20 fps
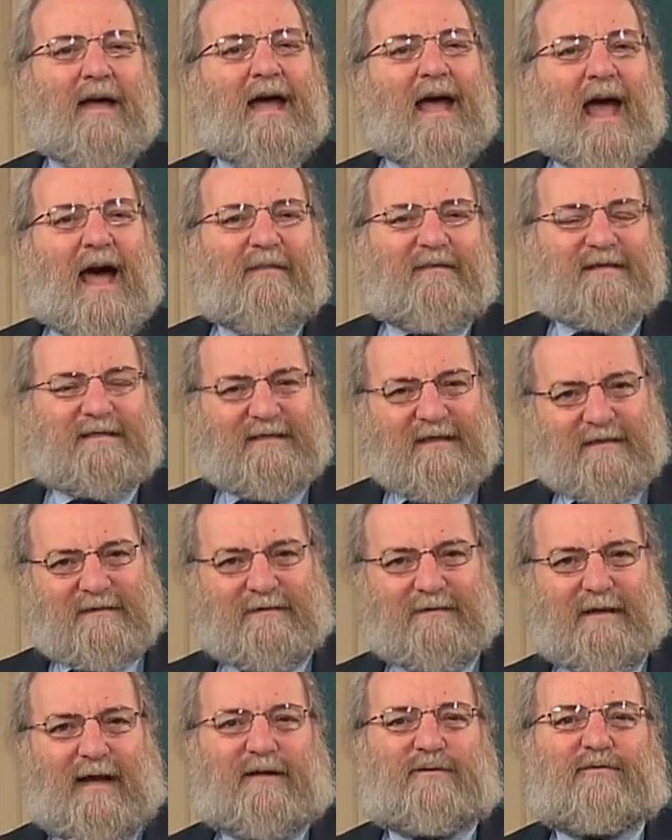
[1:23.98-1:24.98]
And the 6
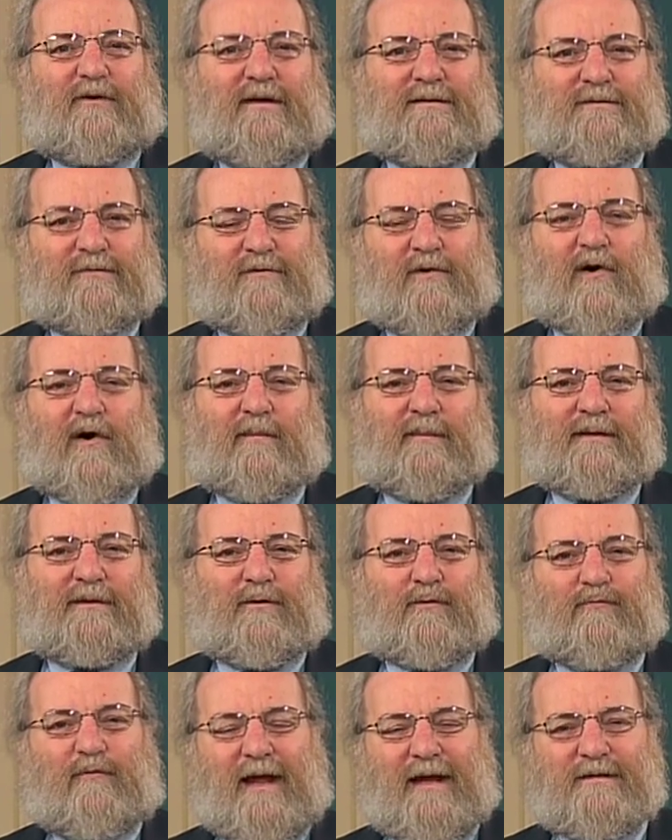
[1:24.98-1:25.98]
electrons of carbon
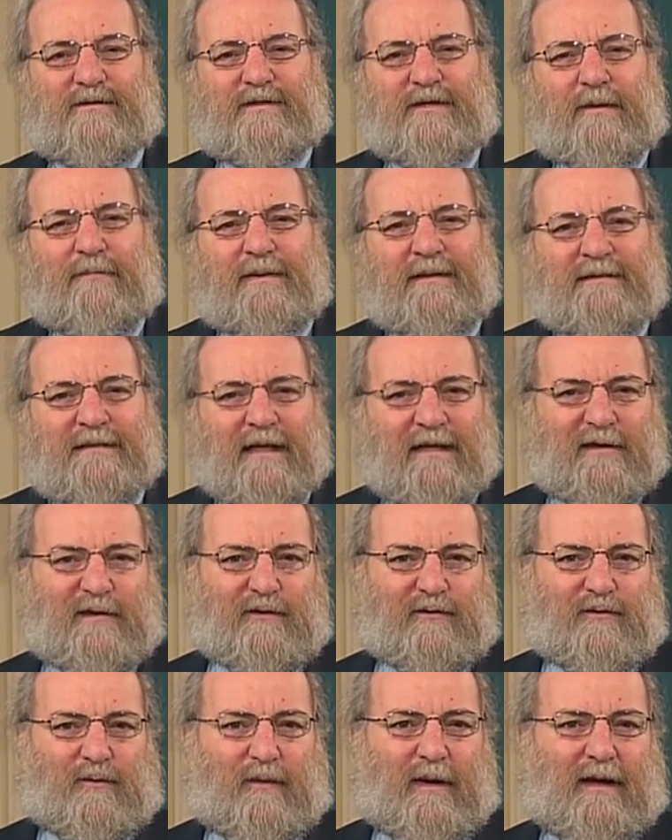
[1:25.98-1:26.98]
are arranged in a
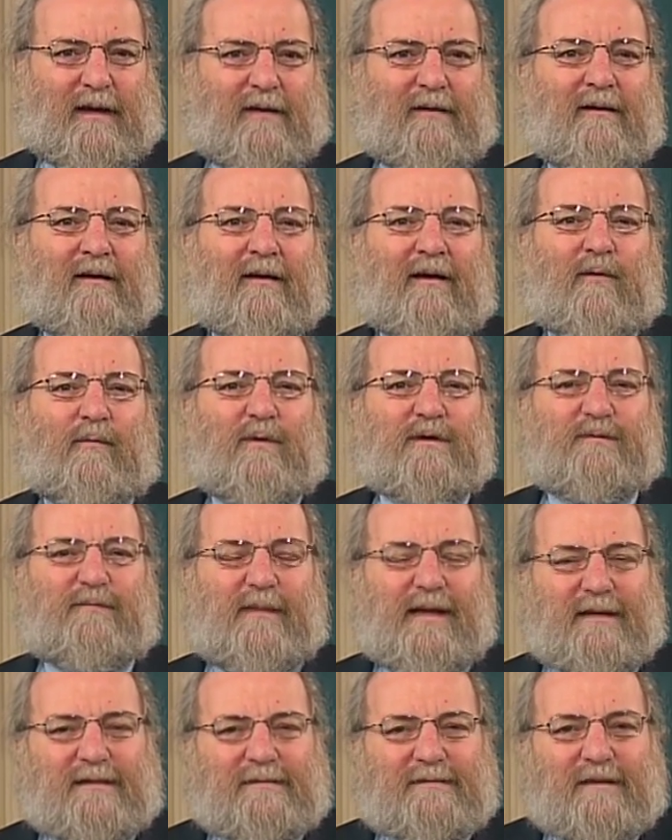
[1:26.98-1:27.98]
particular way, which
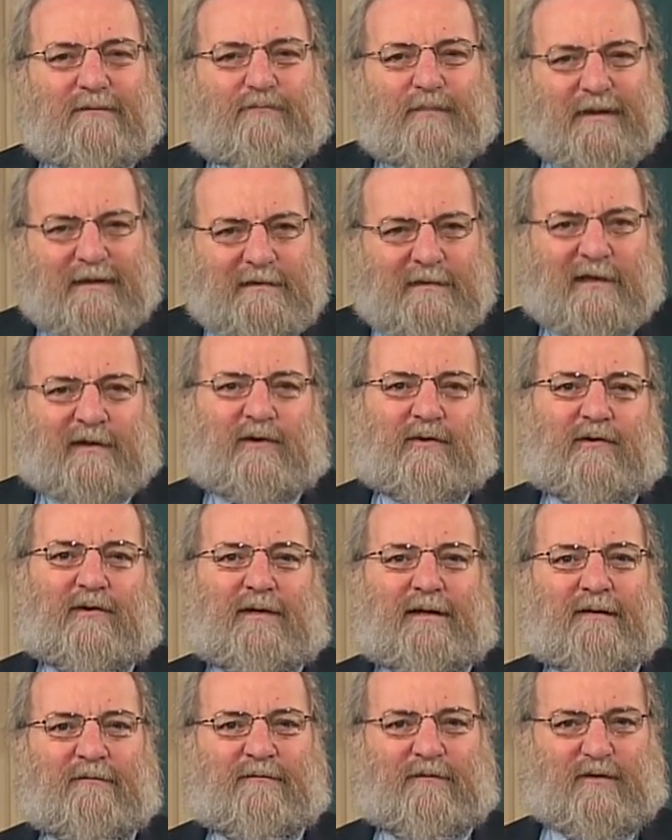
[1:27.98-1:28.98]
makes it
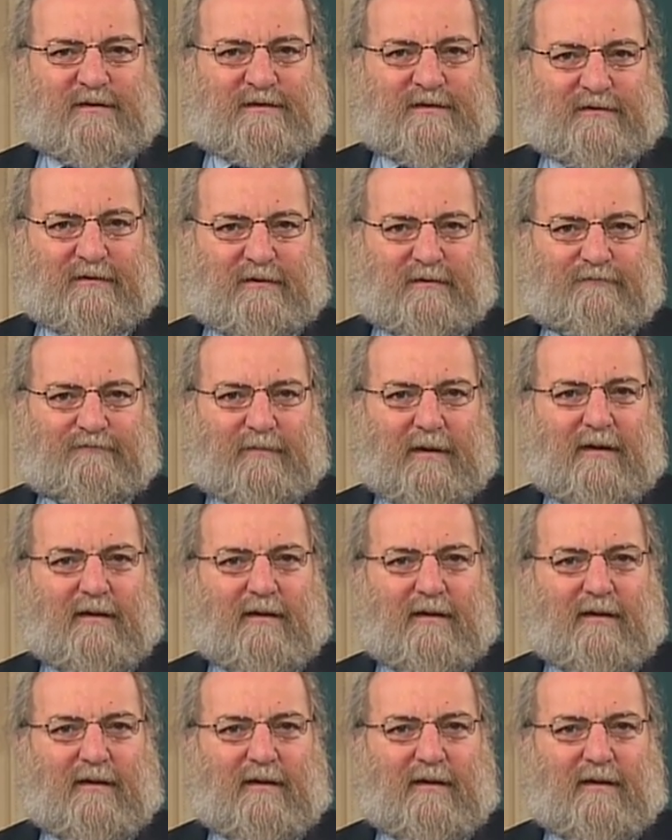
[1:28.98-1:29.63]
particularly versatile.